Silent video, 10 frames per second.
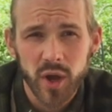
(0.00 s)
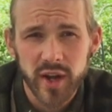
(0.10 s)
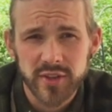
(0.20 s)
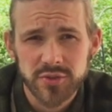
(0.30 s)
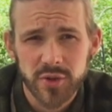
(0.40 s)

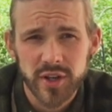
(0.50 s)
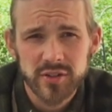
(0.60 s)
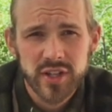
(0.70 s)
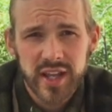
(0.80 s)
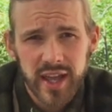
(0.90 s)
potting soil,
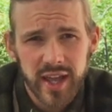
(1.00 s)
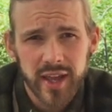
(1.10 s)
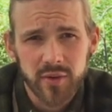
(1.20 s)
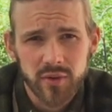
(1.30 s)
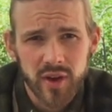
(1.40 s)

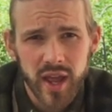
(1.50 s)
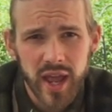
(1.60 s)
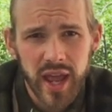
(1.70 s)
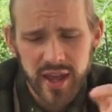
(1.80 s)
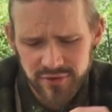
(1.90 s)
and
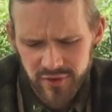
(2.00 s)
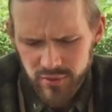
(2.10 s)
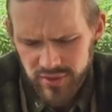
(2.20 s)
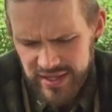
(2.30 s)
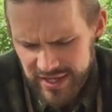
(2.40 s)
have
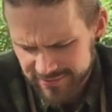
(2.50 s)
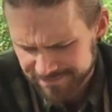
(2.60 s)
fun with that.